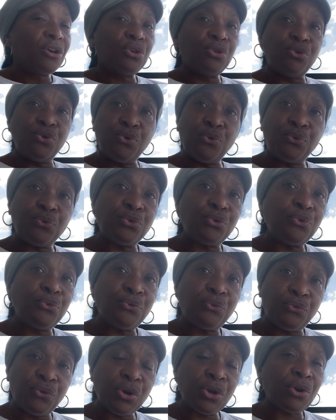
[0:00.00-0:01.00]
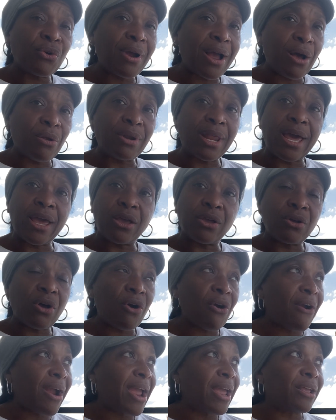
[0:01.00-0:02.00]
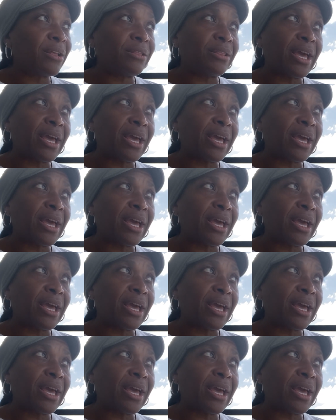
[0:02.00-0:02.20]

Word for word: you you figure out like, all right,